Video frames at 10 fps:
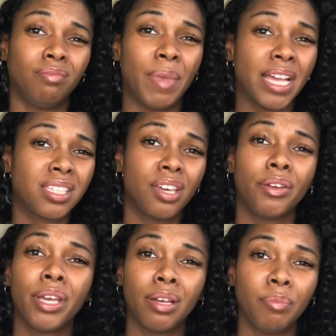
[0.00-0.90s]

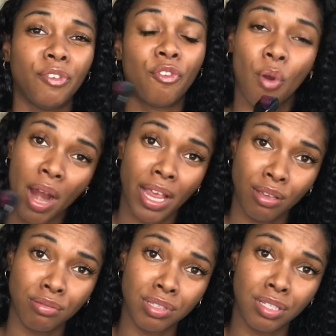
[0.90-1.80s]
bacteria before I
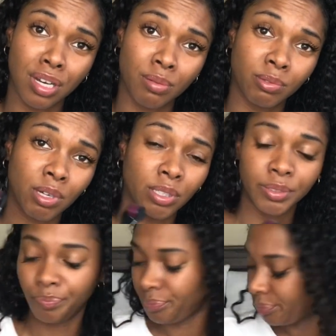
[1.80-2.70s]
use the derma roller